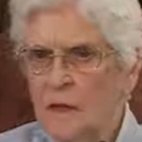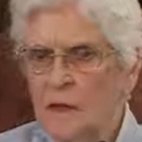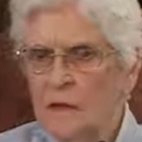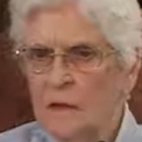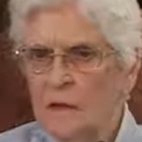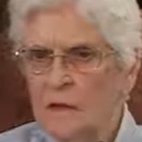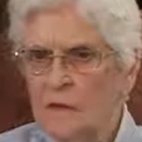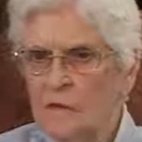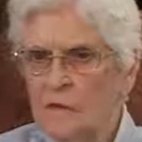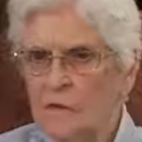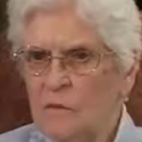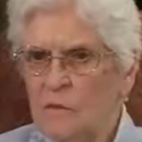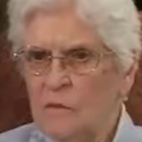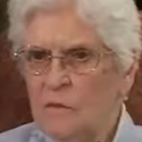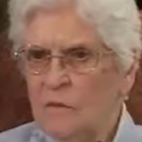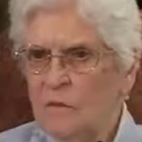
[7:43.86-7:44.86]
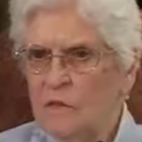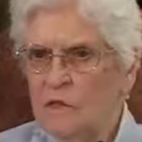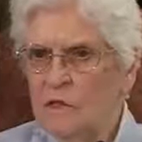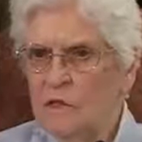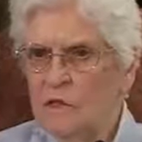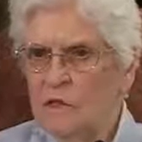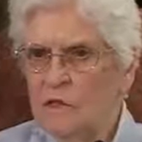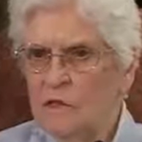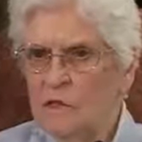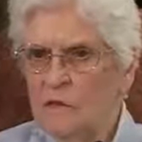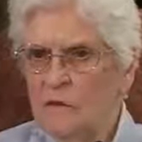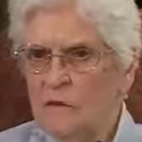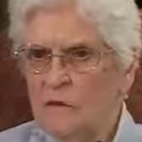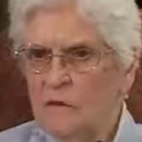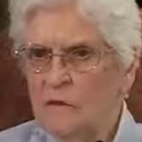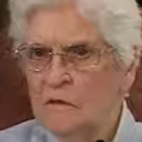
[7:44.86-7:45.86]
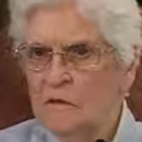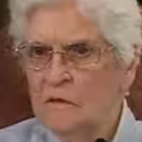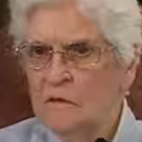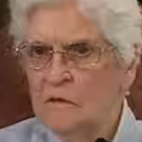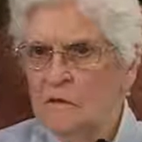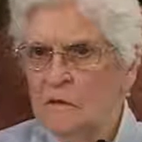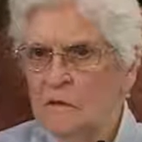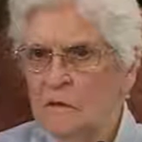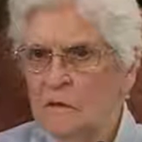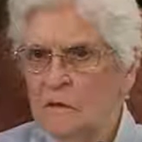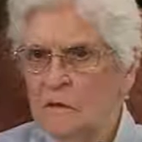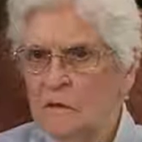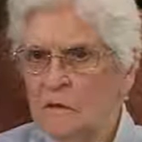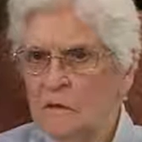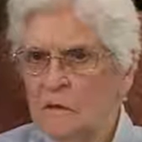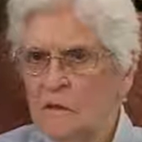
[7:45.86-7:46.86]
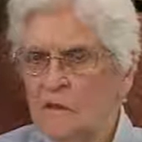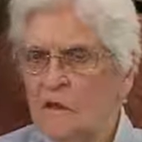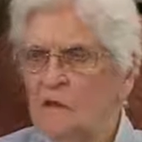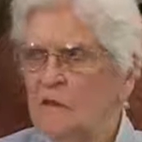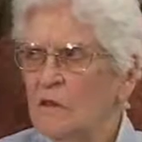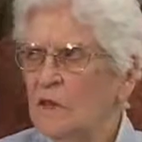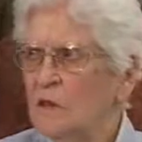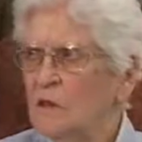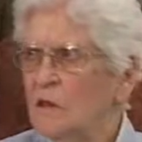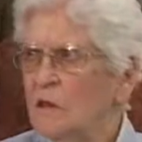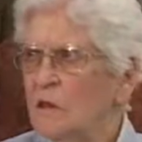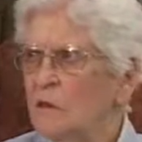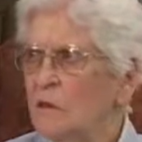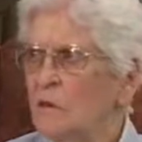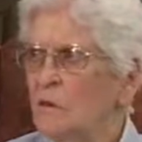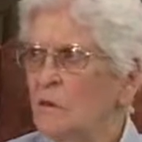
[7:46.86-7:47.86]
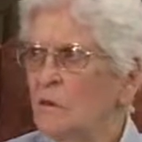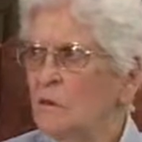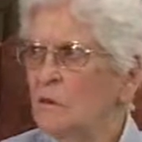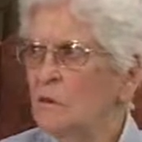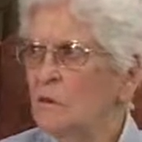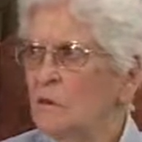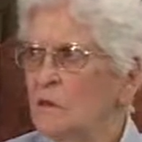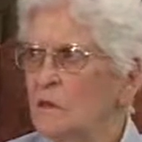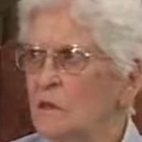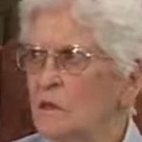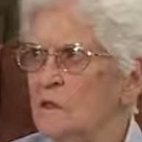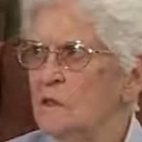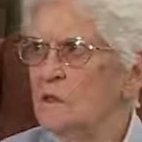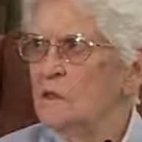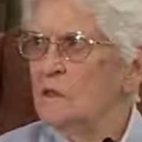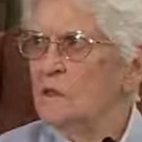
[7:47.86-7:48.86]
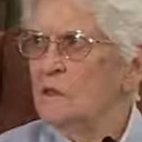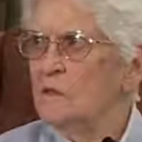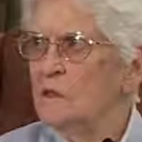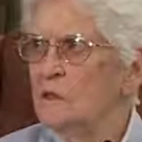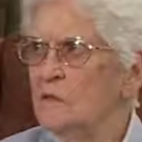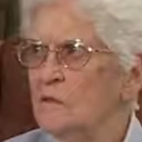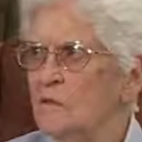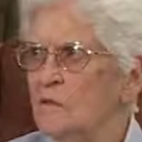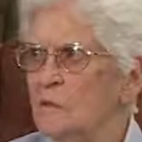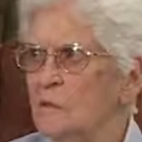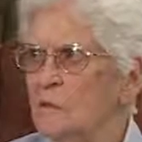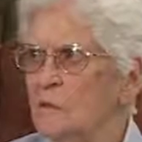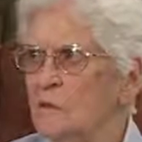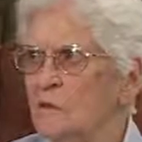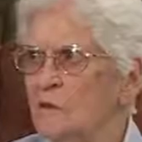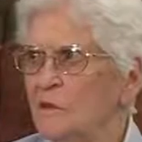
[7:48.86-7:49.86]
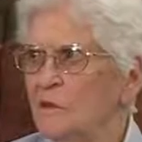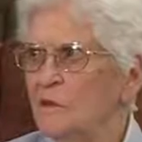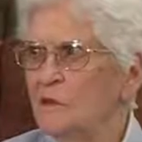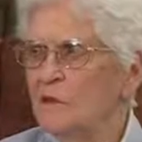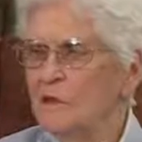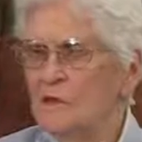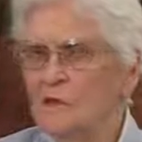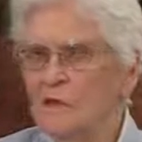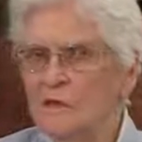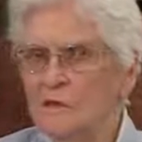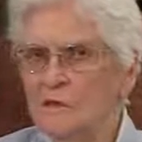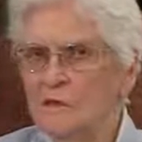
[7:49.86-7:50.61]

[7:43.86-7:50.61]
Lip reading: I can't remember any, Sharon. You know, I'm getting old and I just can't remember anything.